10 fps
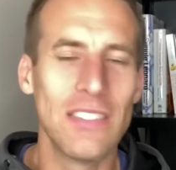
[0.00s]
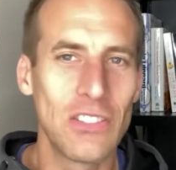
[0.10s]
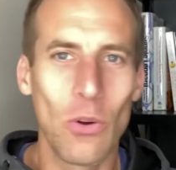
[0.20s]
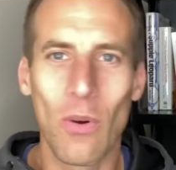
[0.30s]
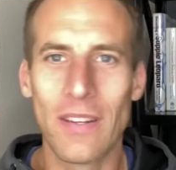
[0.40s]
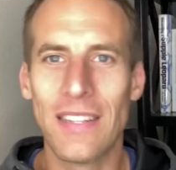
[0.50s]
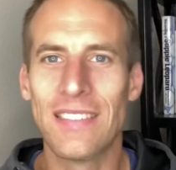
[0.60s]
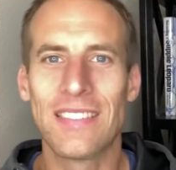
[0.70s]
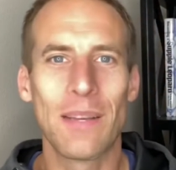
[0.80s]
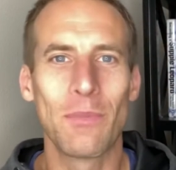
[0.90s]
store and get
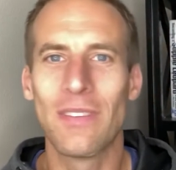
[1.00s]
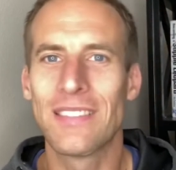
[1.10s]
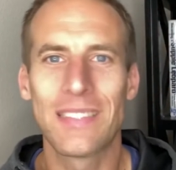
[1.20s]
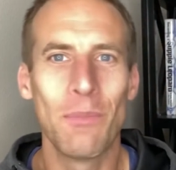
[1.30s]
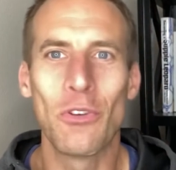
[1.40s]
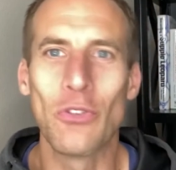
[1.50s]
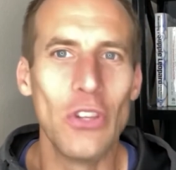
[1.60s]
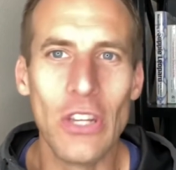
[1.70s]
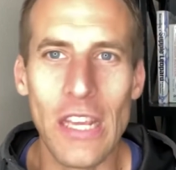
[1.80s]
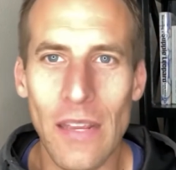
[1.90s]
some, some little
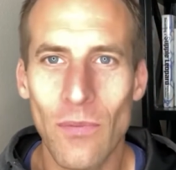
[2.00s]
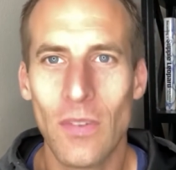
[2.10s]
goodie.